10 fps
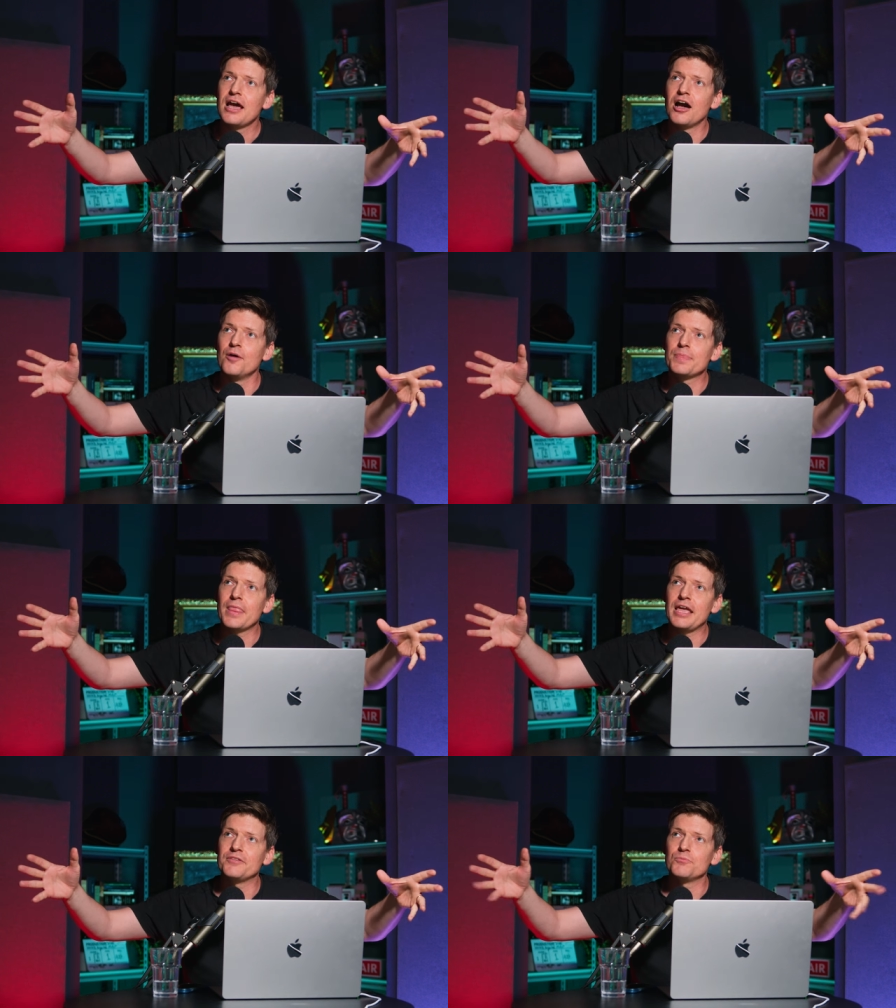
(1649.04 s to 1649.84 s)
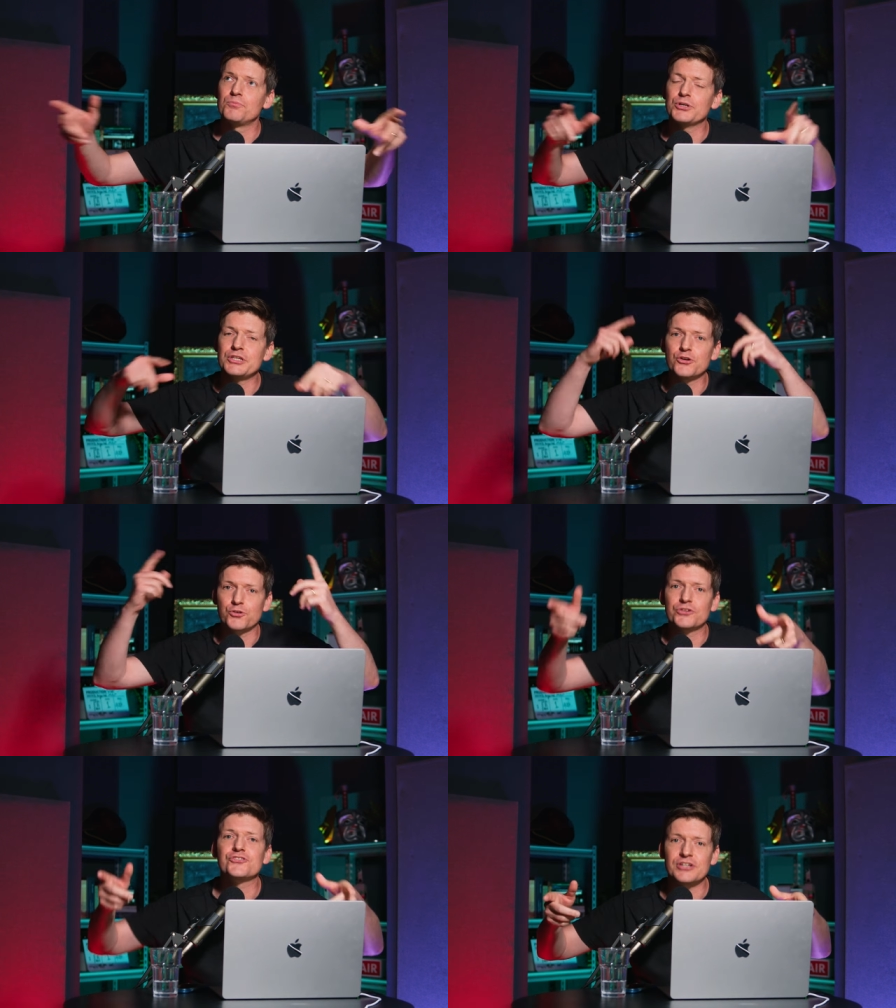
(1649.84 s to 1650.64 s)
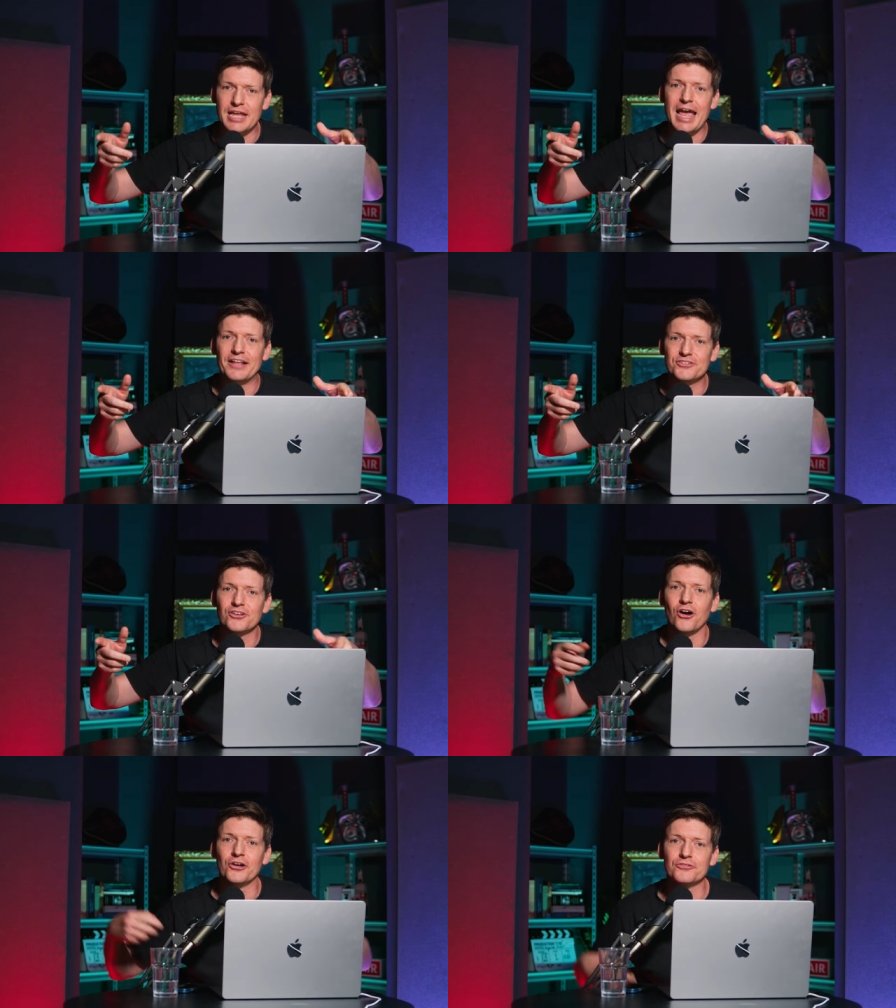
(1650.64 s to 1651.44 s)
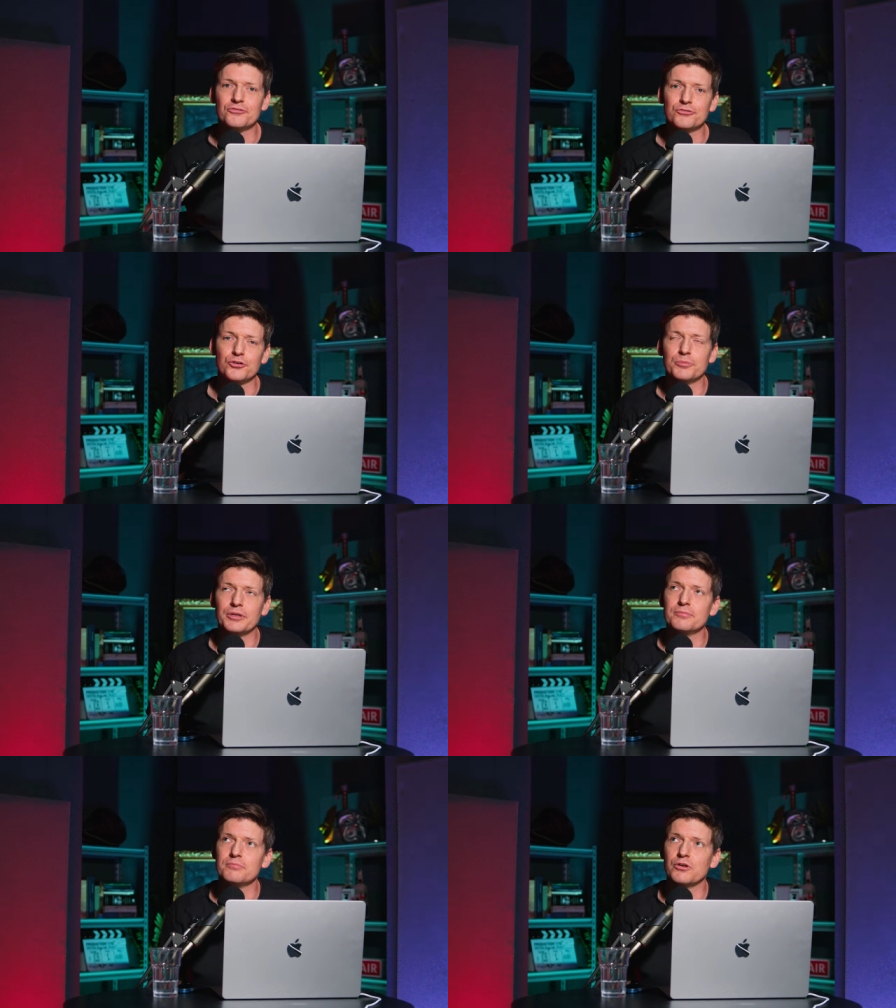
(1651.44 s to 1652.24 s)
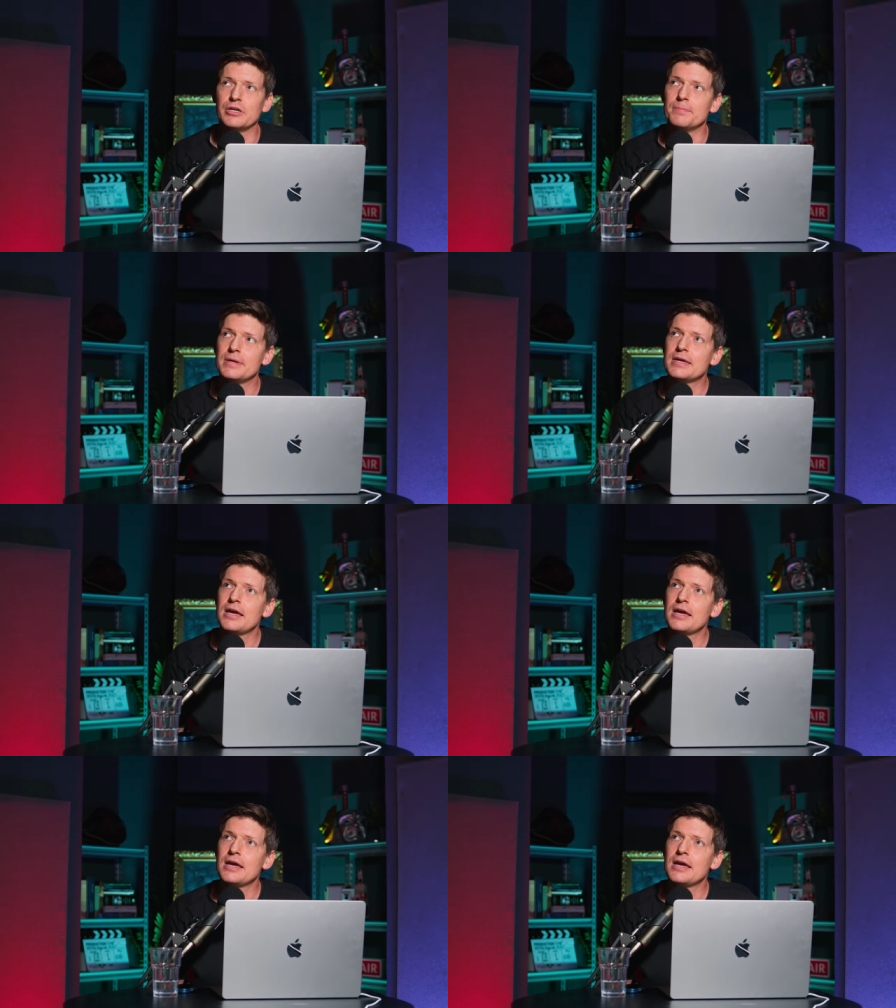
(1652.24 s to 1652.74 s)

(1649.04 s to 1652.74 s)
Um, and putting your Christian hat on for a bit, Miriam,